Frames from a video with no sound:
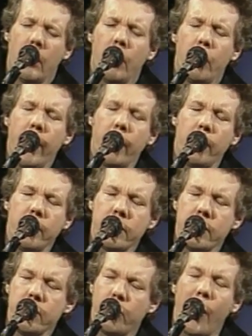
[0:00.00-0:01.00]
Rick
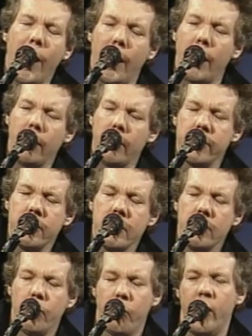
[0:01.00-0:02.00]
was as wild as
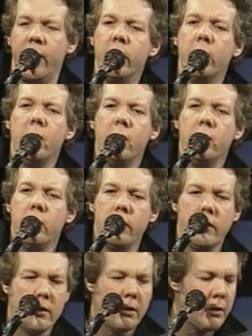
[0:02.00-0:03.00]
the wind.
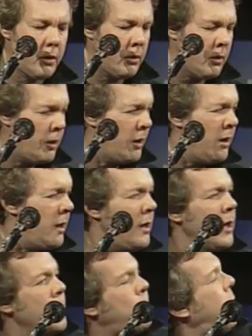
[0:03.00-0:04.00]

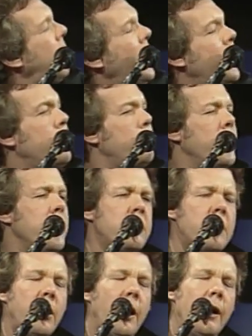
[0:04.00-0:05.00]
He'd play the
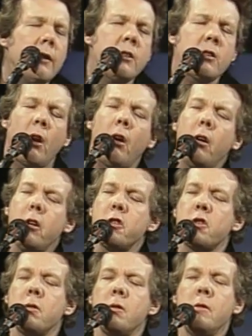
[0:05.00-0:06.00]
biggest
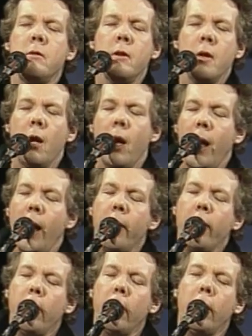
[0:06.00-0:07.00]
concerts
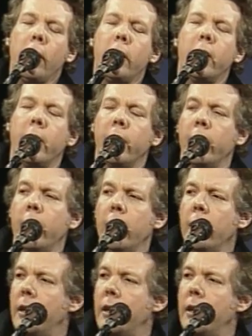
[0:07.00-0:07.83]
and the little gigs.